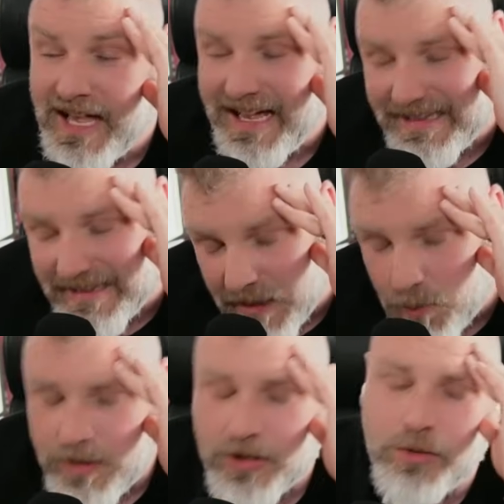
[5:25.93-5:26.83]
And then
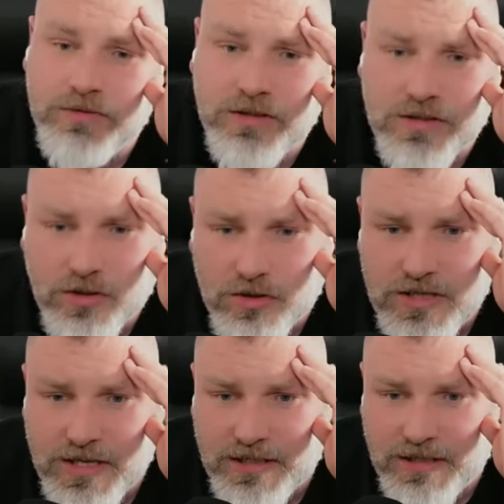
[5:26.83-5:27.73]
we come to the
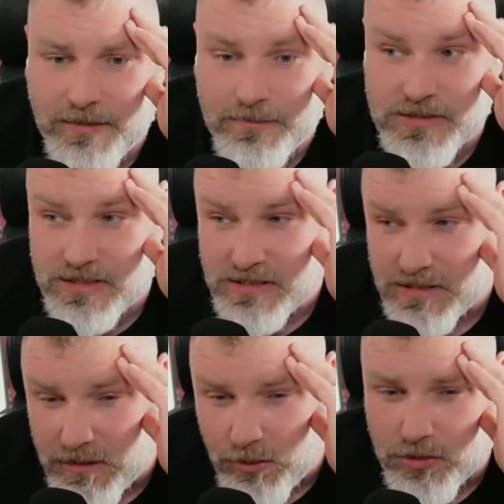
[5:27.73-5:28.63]
38th game of the season
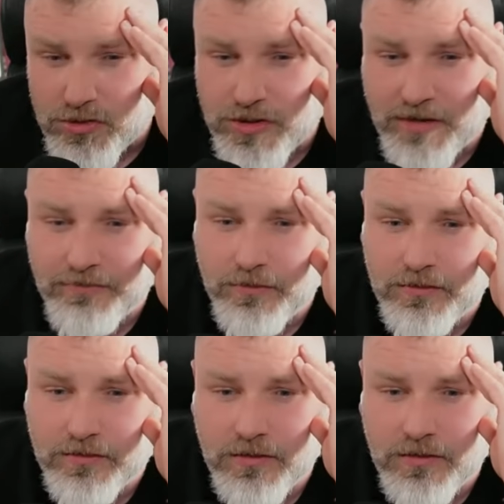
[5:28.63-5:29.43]
in Old Trafford